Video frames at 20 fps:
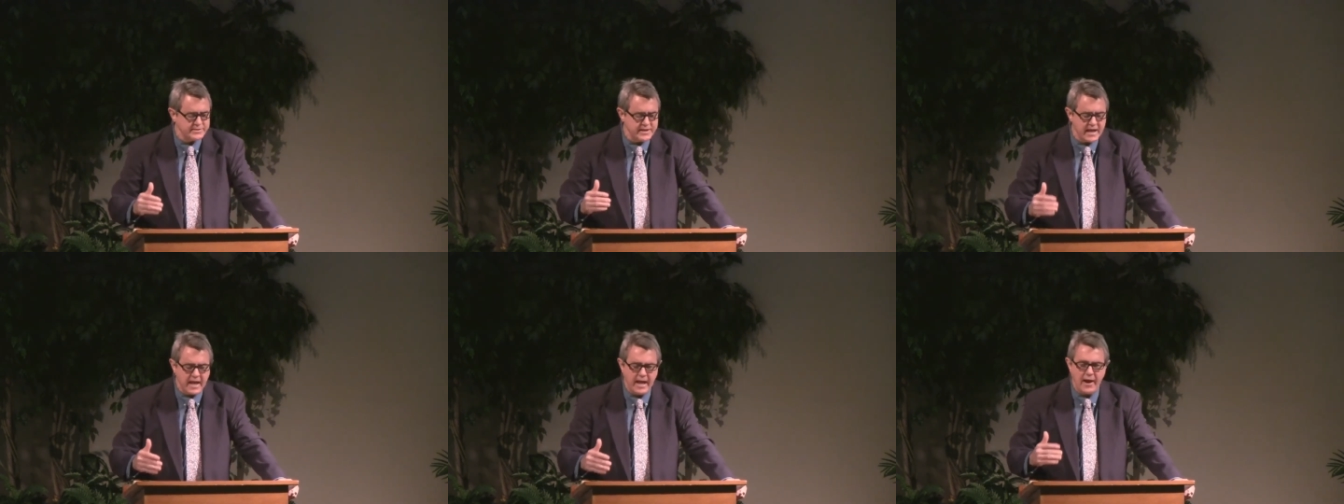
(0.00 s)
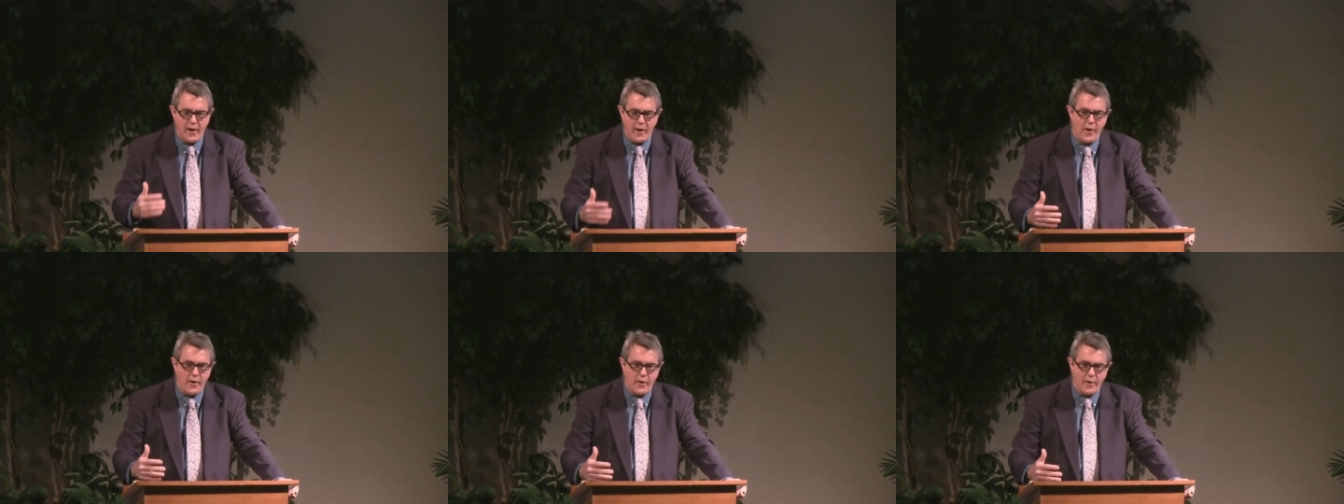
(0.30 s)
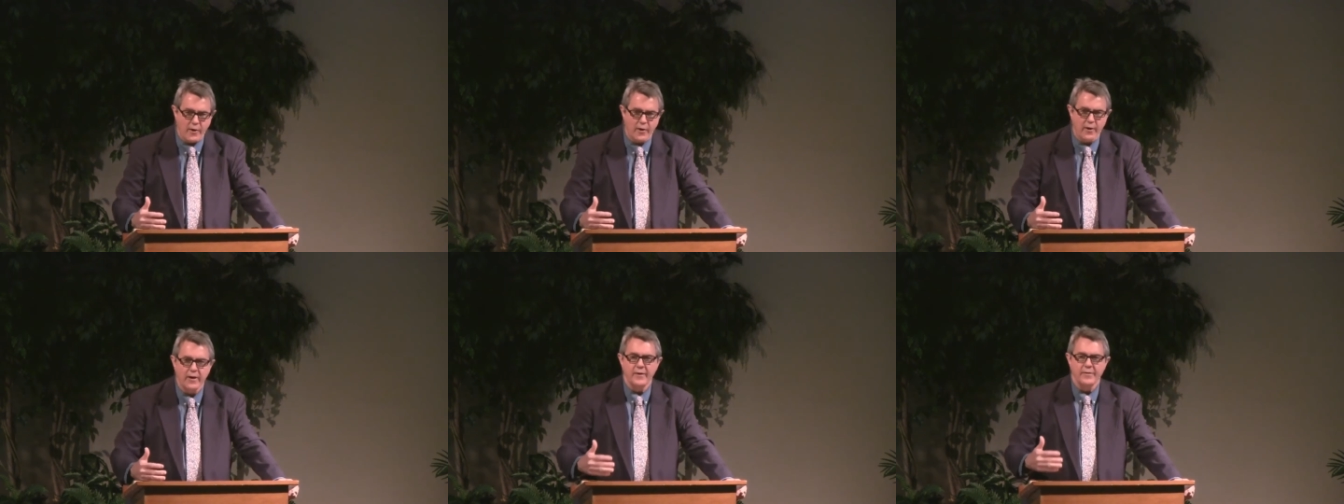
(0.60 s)
they
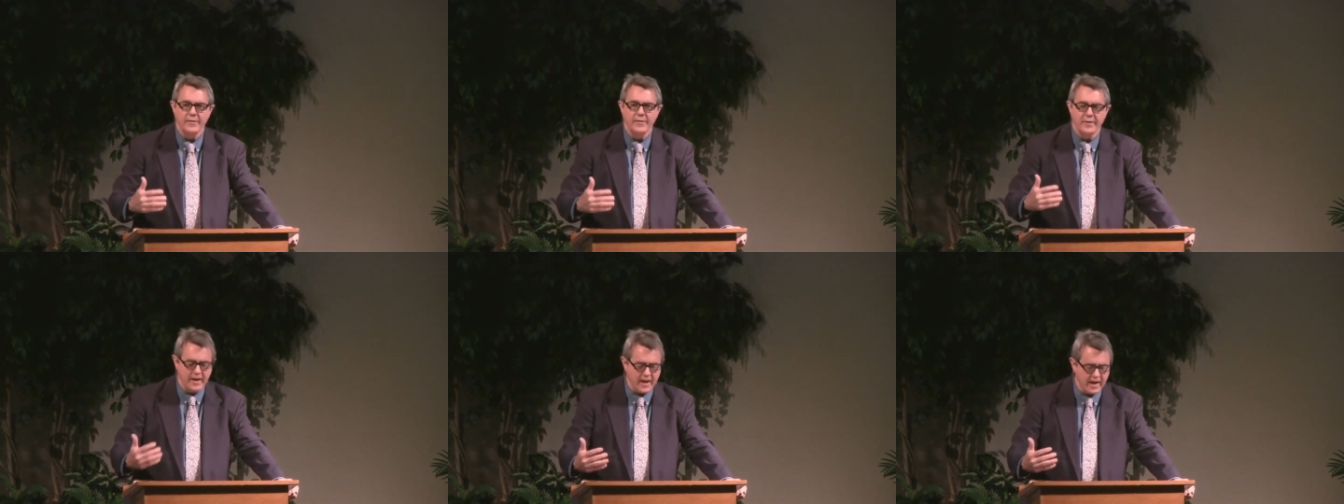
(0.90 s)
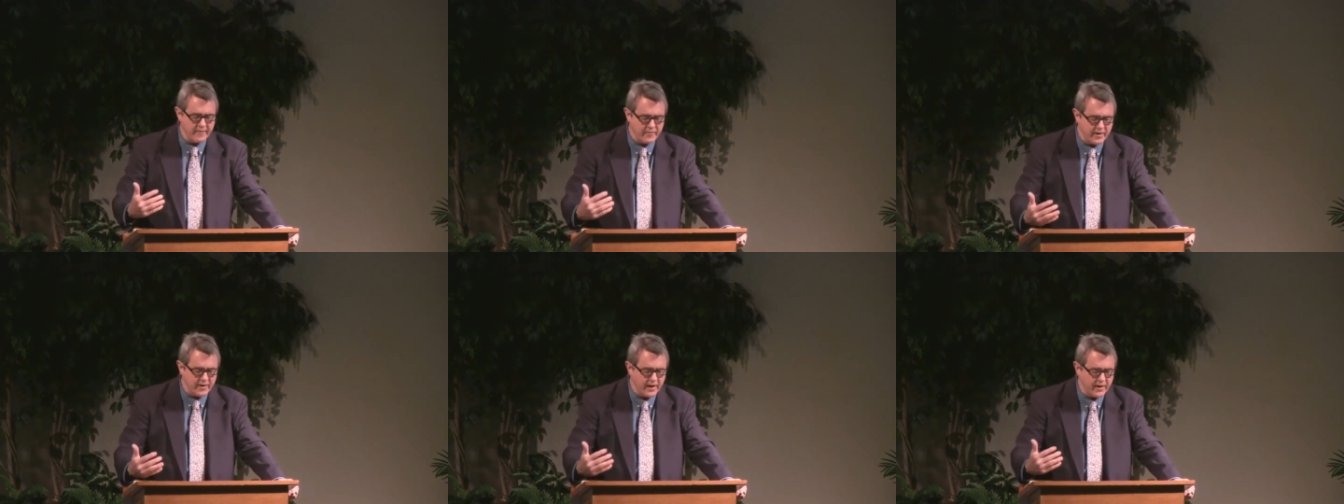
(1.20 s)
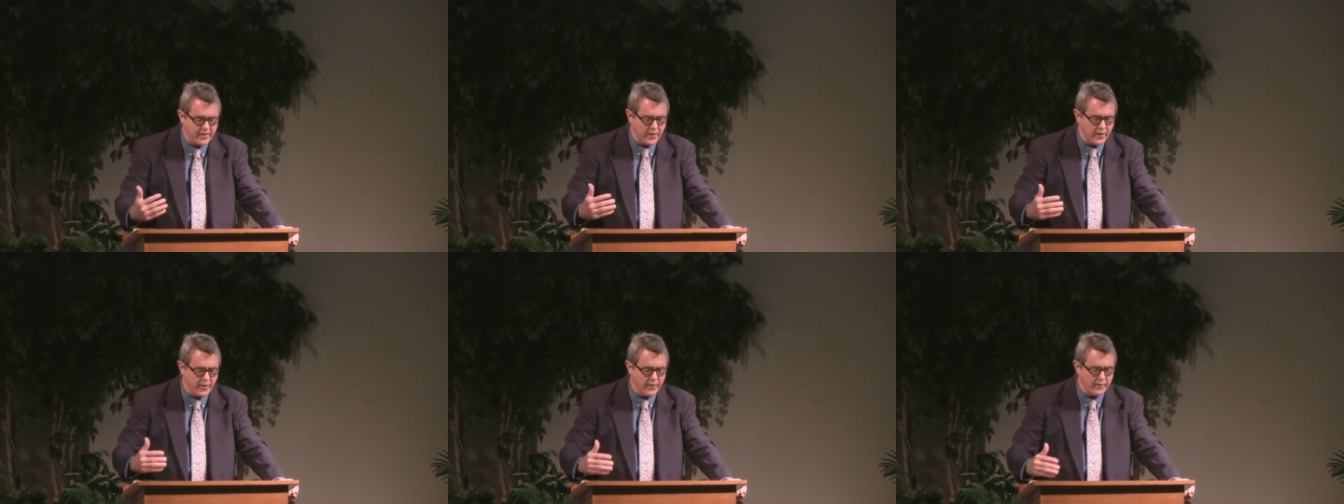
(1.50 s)
are the governing
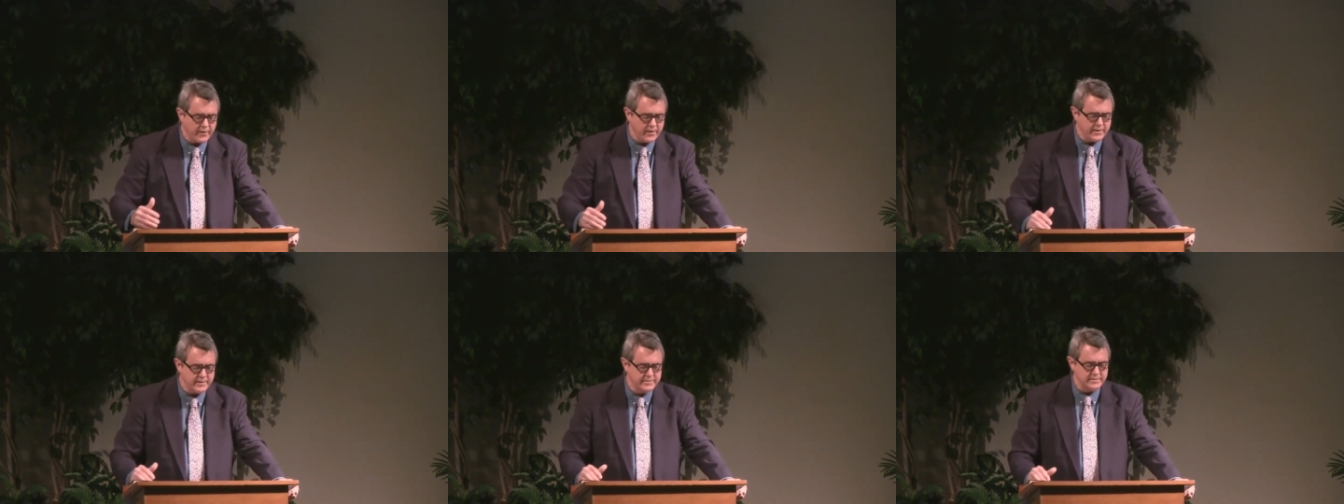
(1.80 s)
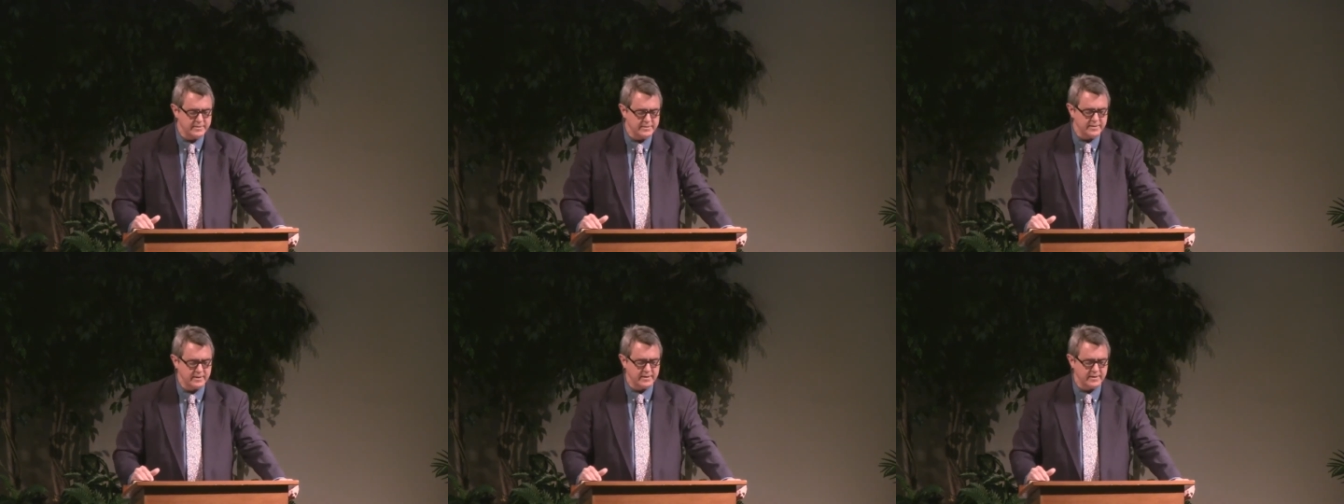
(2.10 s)
authorities.